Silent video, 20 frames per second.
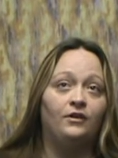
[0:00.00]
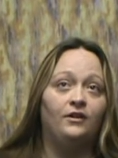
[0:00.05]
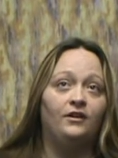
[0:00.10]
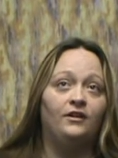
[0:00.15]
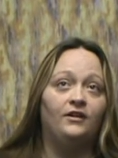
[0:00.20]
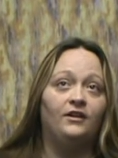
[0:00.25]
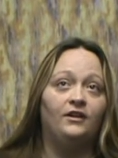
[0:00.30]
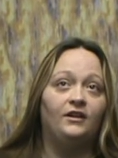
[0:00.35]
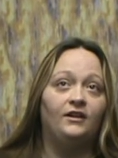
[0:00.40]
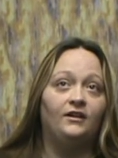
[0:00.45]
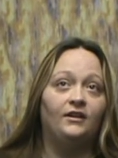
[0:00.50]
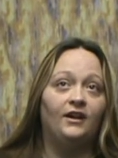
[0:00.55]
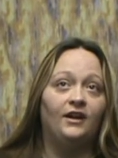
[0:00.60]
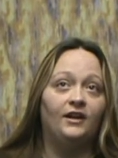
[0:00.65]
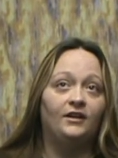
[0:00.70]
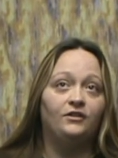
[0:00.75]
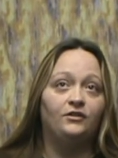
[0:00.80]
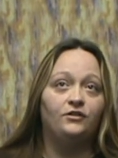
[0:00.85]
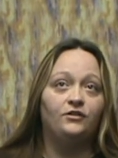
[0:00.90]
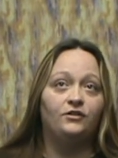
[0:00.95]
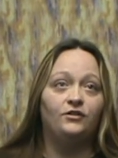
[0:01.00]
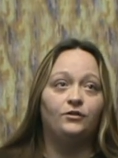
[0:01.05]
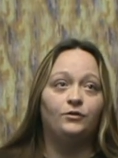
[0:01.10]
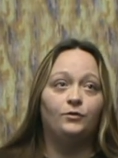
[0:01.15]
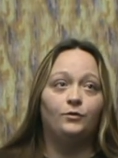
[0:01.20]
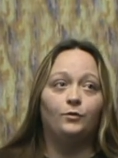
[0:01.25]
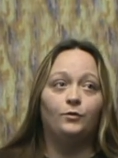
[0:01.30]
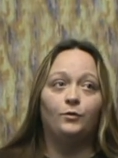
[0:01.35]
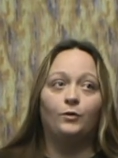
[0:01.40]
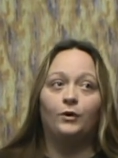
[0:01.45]
And then I had to
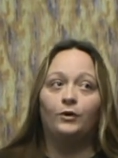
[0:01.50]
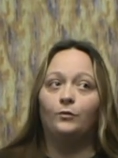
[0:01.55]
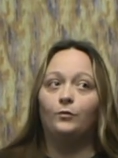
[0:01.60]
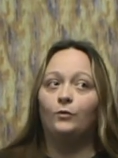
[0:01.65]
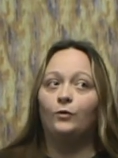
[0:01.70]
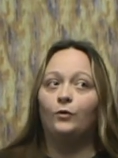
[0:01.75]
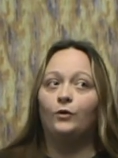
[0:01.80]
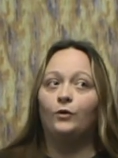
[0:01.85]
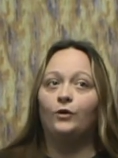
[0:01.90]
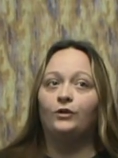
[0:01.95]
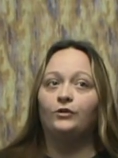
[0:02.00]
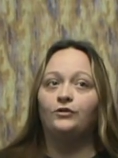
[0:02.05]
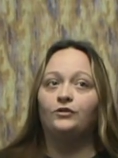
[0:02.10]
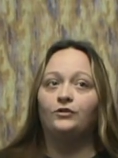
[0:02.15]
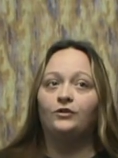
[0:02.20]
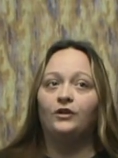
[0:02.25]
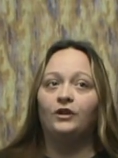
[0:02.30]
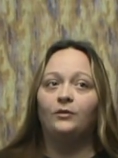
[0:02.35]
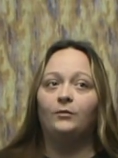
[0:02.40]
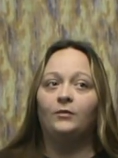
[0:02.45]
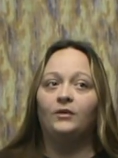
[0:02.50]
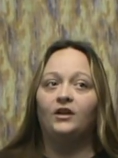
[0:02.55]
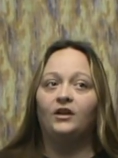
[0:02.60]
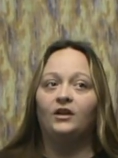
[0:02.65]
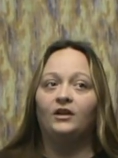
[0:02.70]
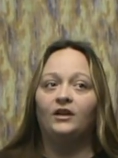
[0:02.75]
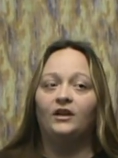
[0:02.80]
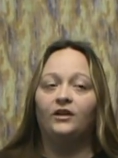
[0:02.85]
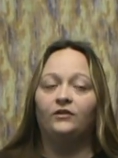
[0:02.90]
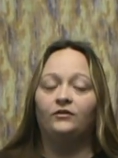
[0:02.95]
do one more treatment,
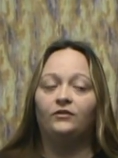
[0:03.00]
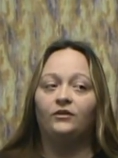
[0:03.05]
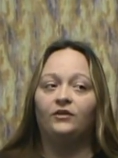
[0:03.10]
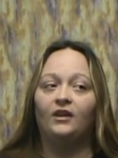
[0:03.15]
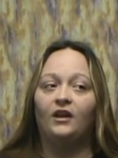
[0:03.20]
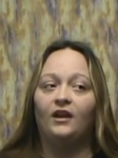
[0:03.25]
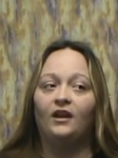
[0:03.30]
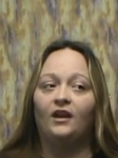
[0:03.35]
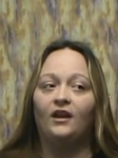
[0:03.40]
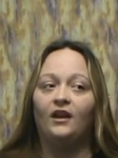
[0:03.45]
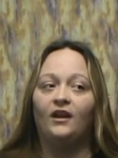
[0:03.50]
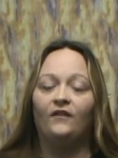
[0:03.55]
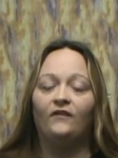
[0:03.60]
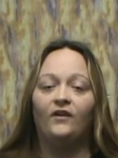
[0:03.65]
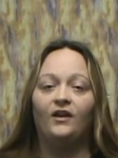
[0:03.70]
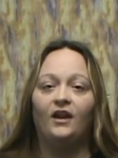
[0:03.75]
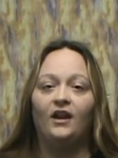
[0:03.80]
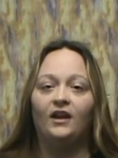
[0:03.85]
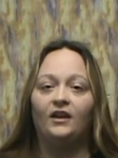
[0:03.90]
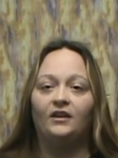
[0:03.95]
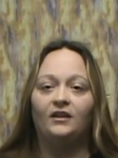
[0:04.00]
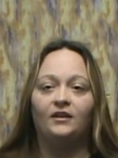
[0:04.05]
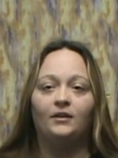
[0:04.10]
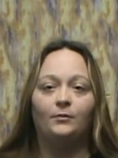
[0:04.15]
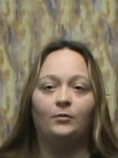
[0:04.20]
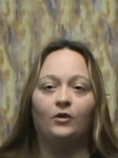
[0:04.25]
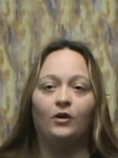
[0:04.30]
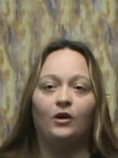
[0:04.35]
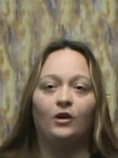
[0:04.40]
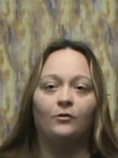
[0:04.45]
and after that I haven't had any
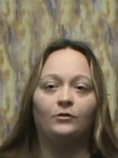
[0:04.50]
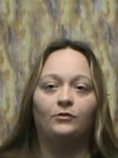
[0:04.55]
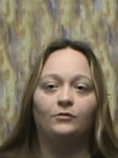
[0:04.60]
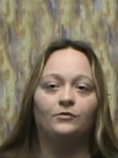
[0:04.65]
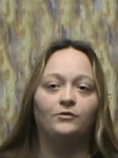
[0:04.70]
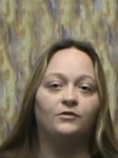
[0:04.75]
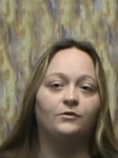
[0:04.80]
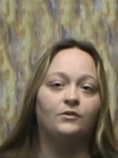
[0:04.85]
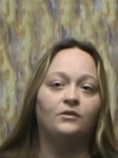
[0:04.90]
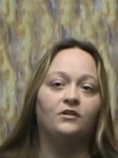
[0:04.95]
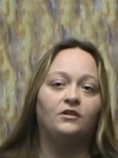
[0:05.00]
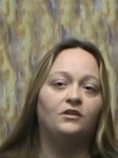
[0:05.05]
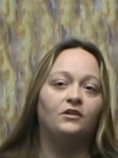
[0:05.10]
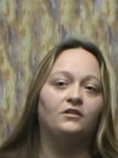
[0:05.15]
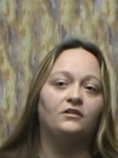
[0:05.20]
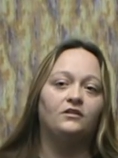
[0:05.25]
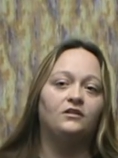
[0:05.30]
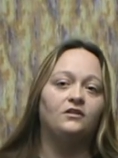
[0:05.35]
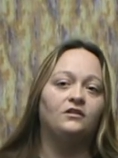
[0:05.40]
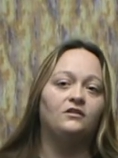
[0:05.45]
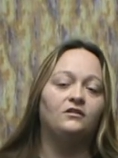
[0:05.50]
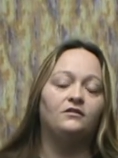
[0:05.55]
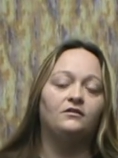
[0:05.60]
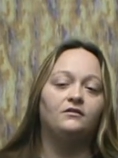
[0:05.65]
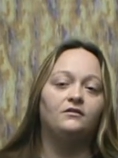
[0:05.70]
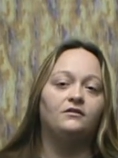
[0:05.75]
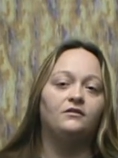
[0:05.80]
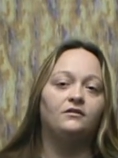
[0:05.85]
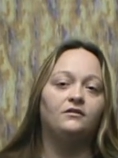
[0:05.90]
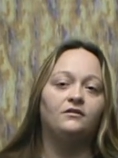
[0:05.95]
problems with it
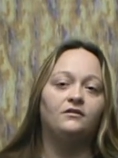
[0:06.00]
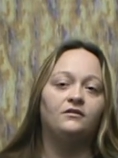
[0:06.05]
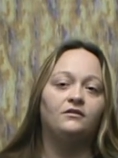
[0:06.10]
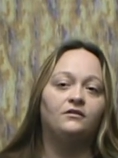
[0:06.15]
since.